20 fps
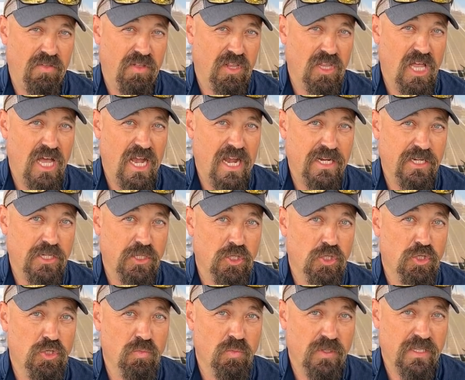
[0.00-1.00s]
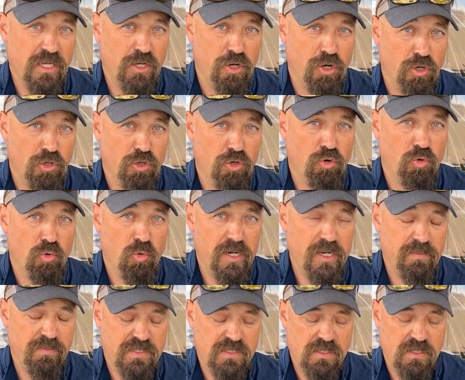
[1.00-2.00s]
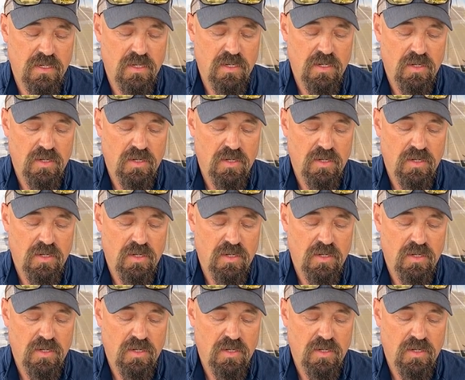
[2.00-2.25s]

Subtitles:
the line, what they call, creeps.